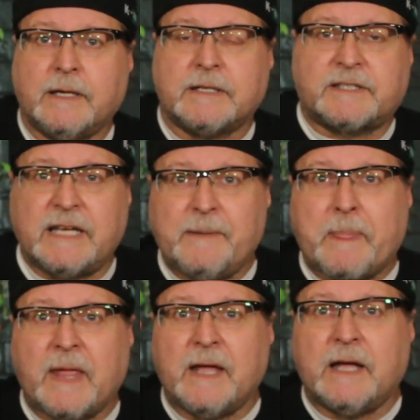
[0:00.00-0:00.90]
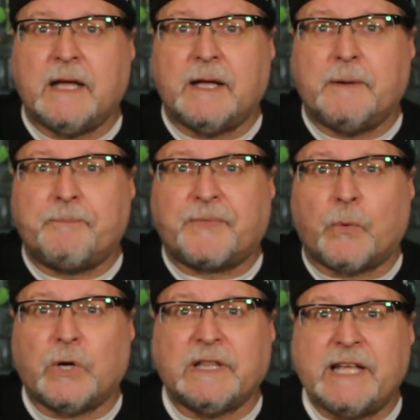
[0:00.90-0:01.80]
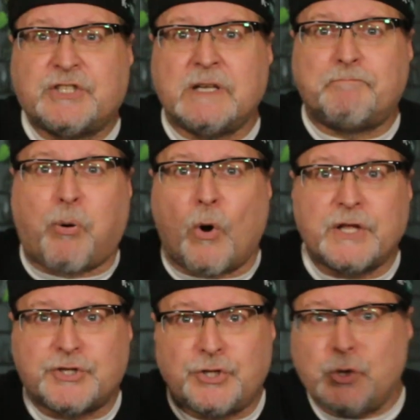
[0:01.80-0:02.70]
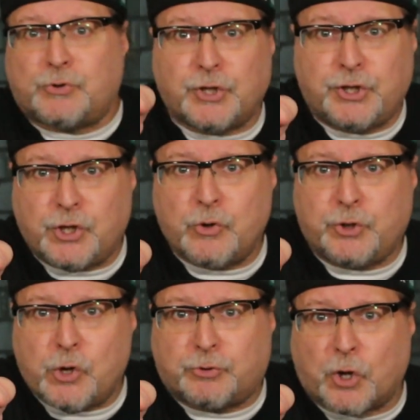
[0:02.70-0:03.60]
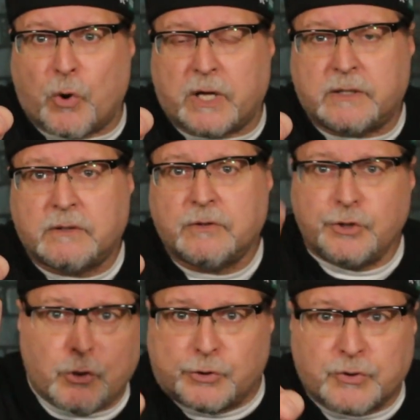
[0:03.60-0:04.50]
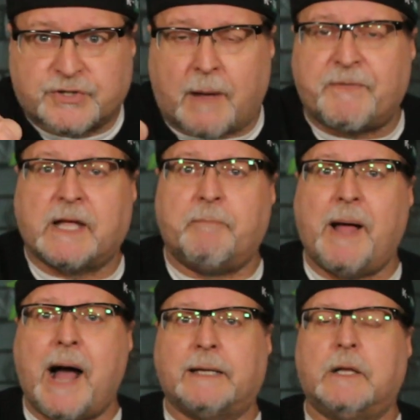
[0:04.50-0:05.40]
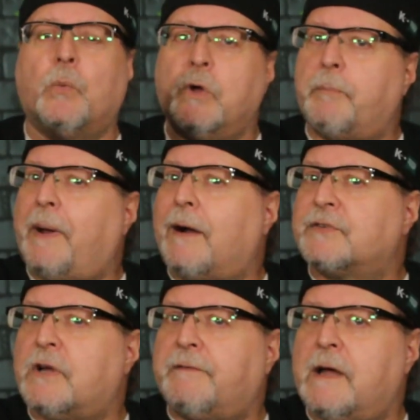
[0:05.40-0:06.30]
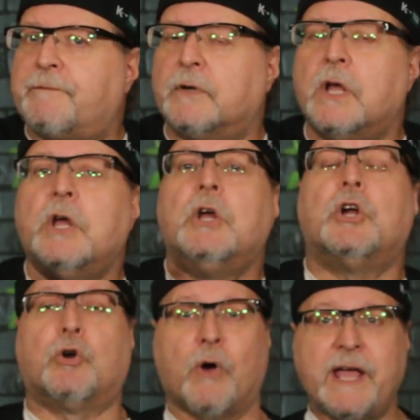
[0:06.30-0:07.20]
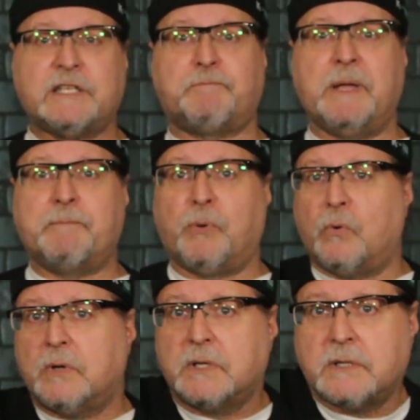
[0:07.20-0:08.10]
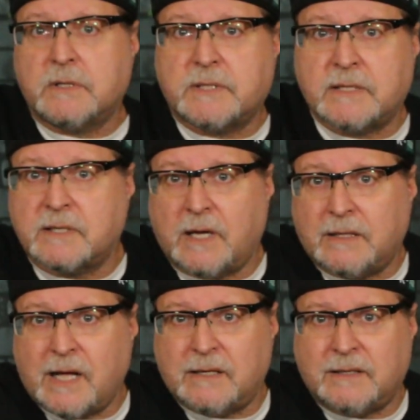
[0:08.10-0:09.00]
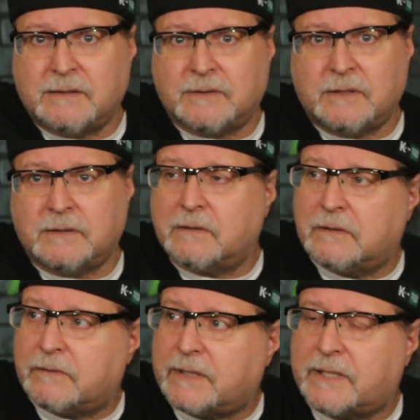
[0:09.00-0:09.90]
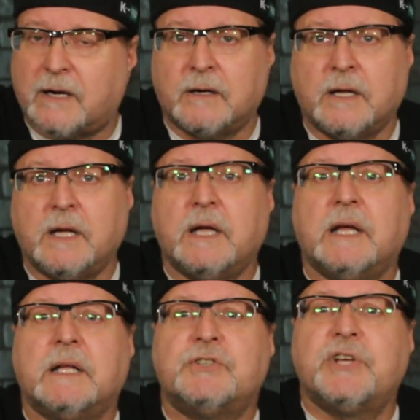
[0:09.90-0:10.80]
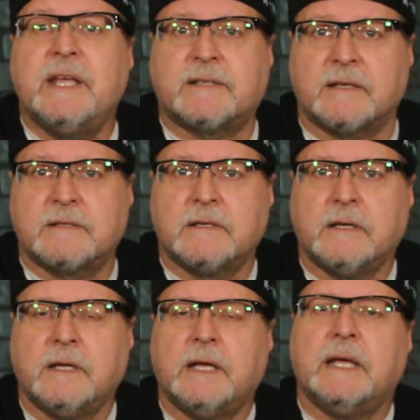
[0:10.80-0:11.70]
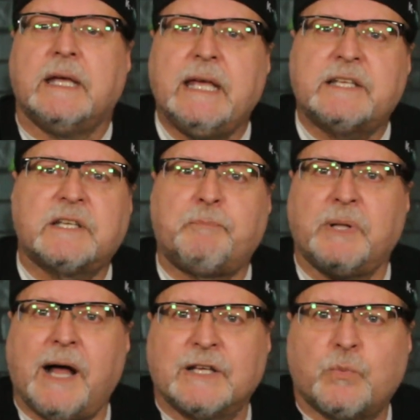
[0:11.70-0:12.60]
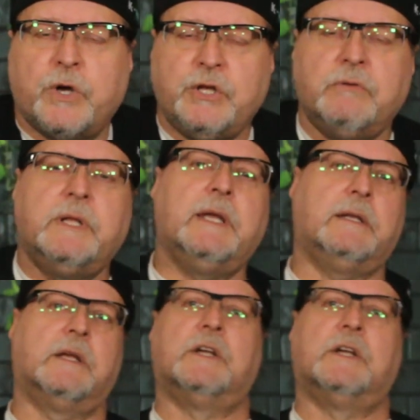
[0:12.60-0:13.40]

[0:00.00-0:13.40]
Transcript: See, religion points you to you. You do it. You do something about it. Willpower, self-effort. Grace people says, right there, Jesus. He supplies what you need.